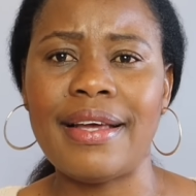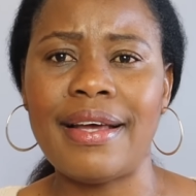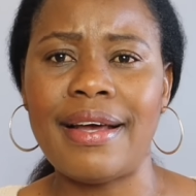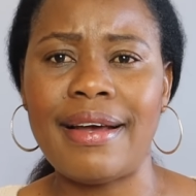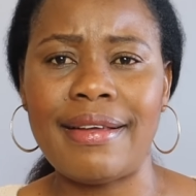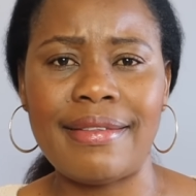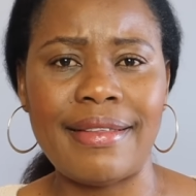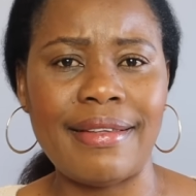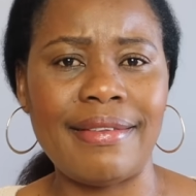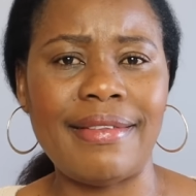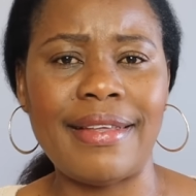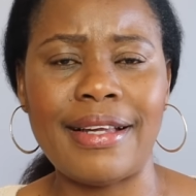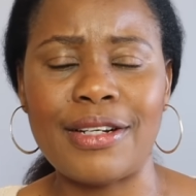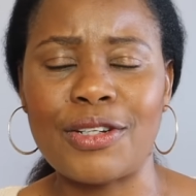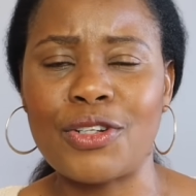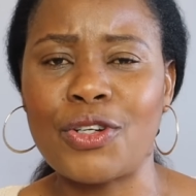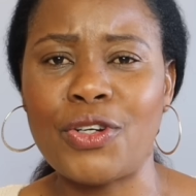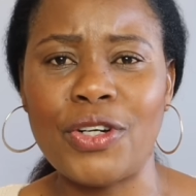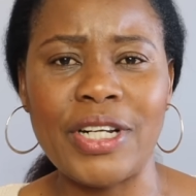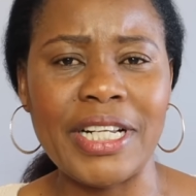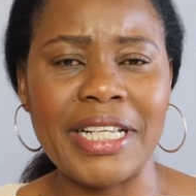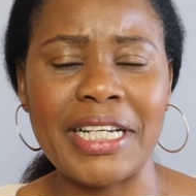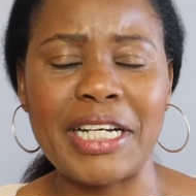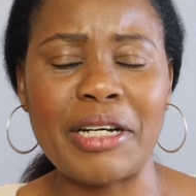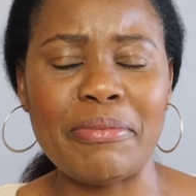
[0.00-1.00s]
other than
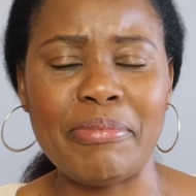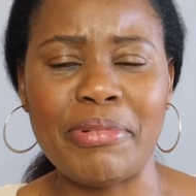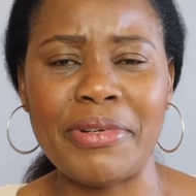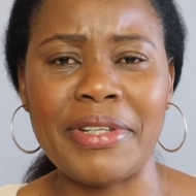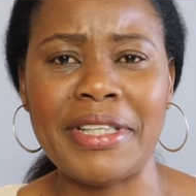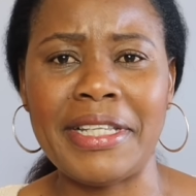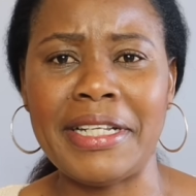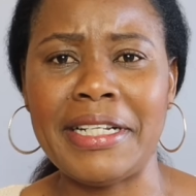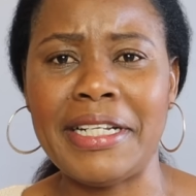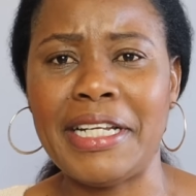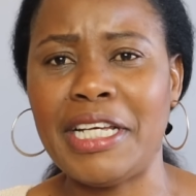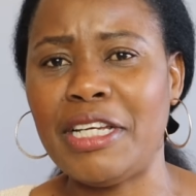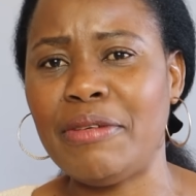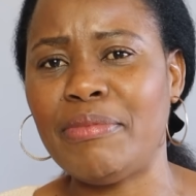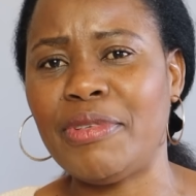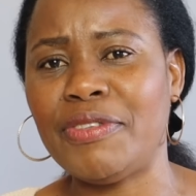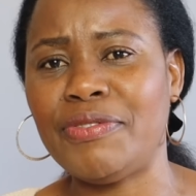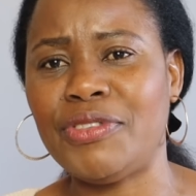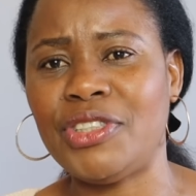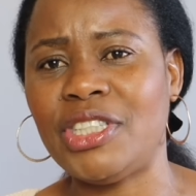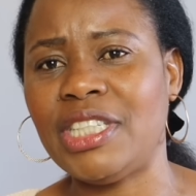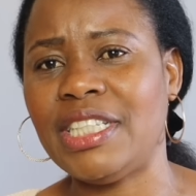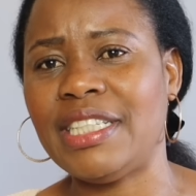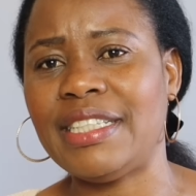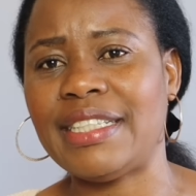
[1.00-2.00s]
calling upon the name
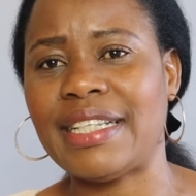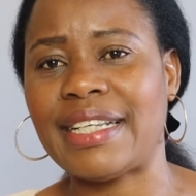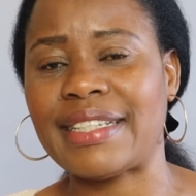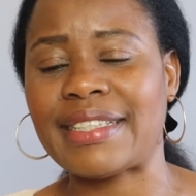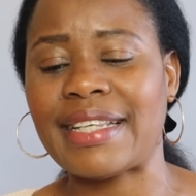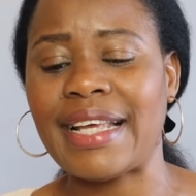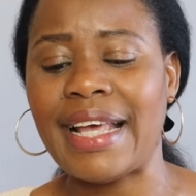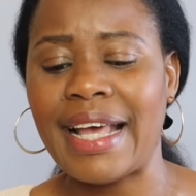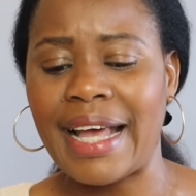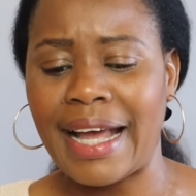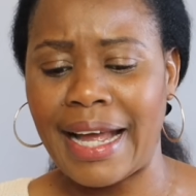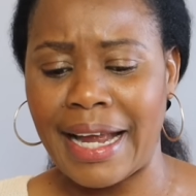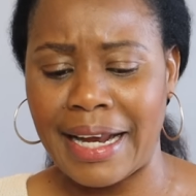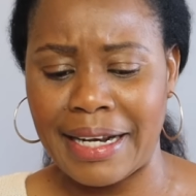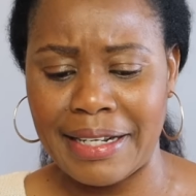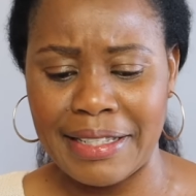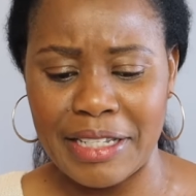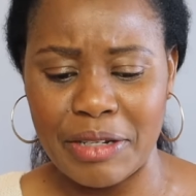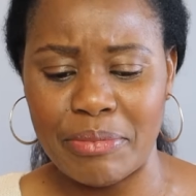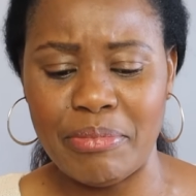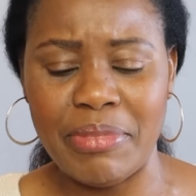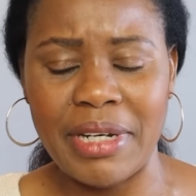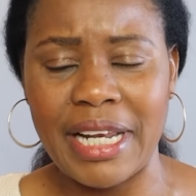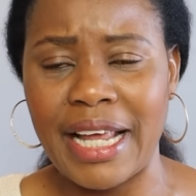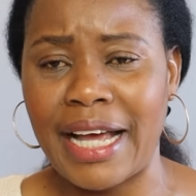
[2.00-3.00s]
of Jesus and
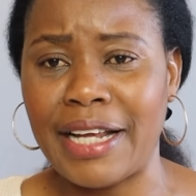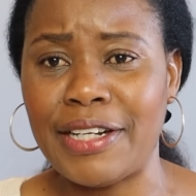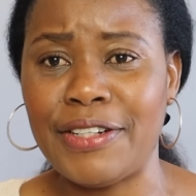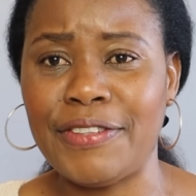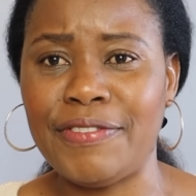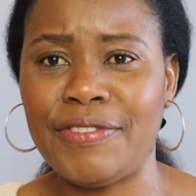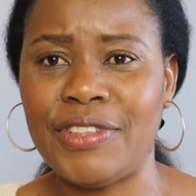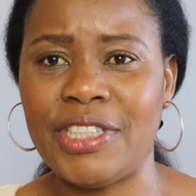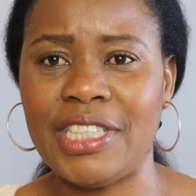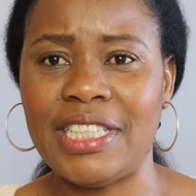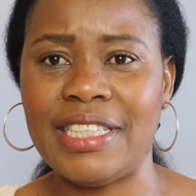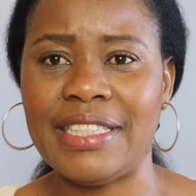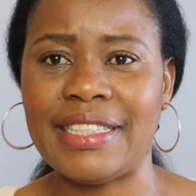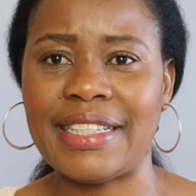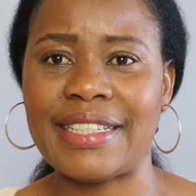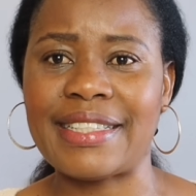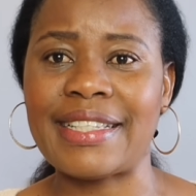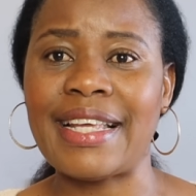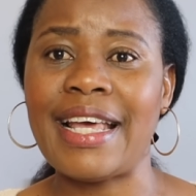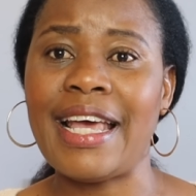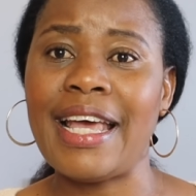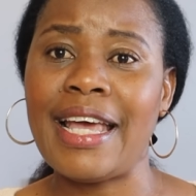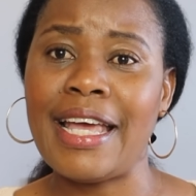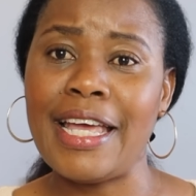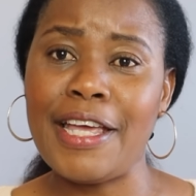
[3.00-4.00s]
the blood of Jesus.